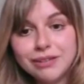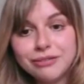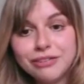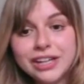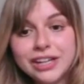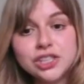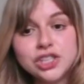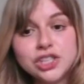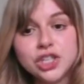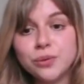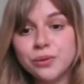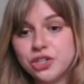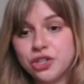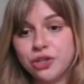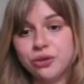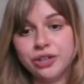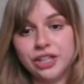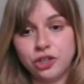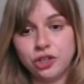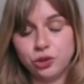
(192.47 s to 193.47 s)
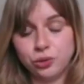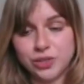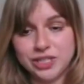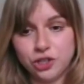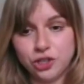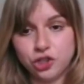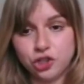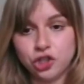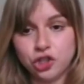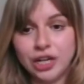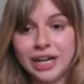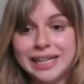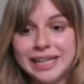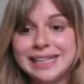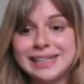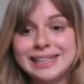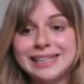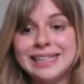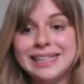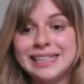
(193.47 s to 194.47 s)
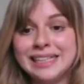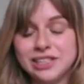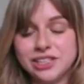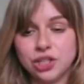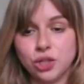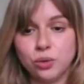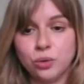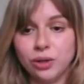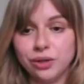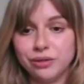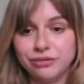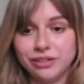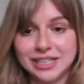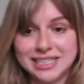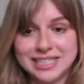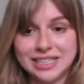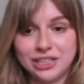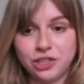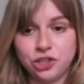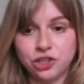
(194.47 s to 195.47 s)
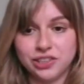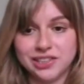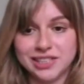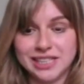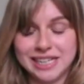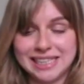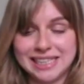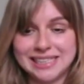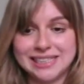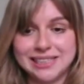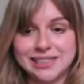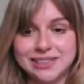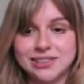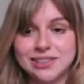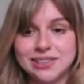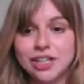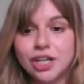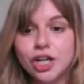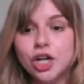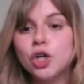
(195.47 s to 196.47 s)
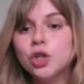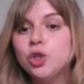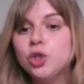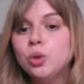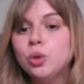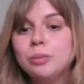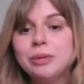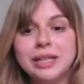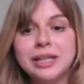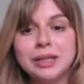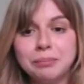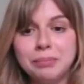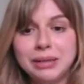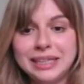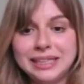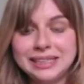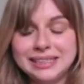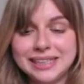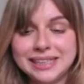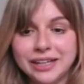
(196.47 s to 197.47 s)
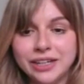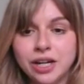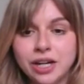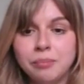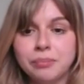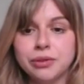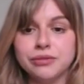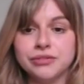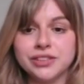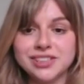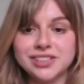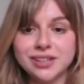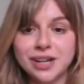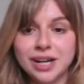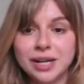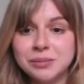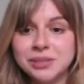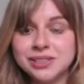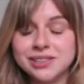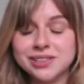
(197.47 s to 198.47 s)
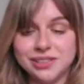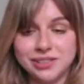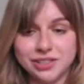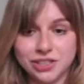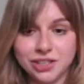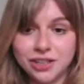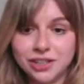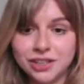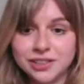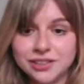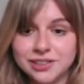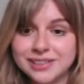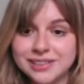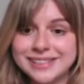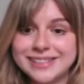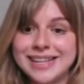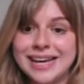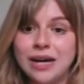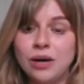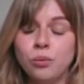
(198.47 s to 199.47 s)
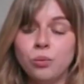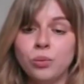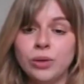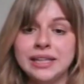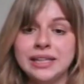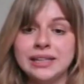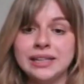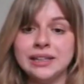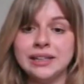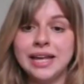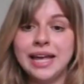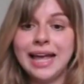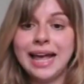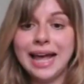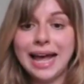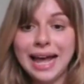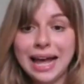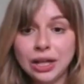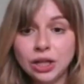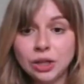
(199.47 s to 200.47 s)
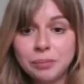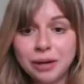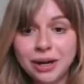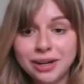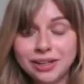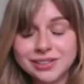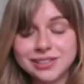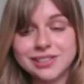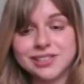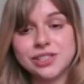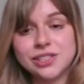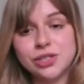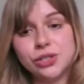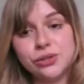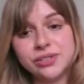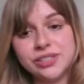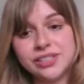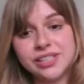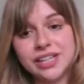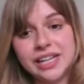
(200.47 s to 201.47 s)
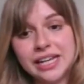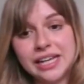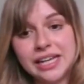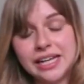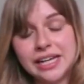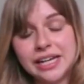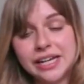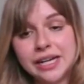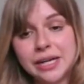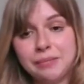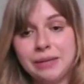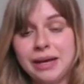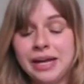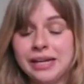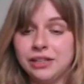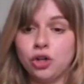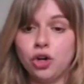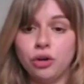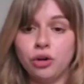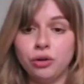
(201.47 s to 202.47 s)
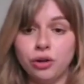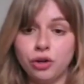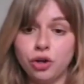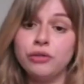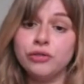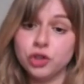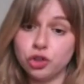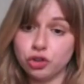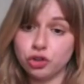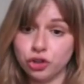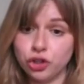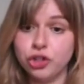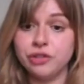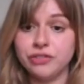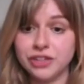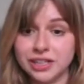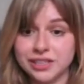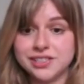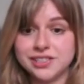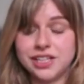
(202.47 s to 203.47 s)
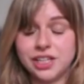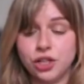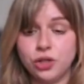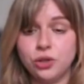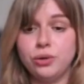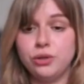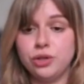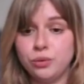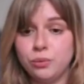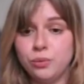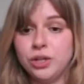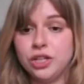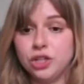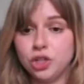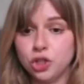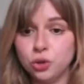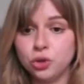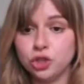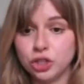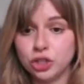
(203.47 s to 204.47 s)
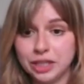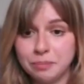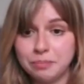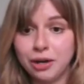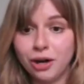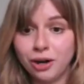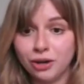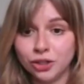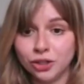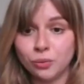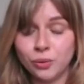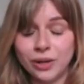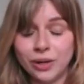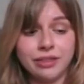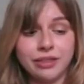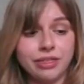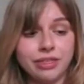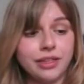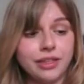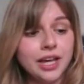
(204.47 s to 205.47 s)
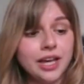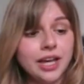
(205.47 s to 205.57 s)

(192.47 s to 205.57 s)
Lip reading: phase 2 is your initial teacher training that leads to qualified teacher status. You'll be completing a number of assignments and tasks that will help us to see, and Coventry University, who we usually partner with,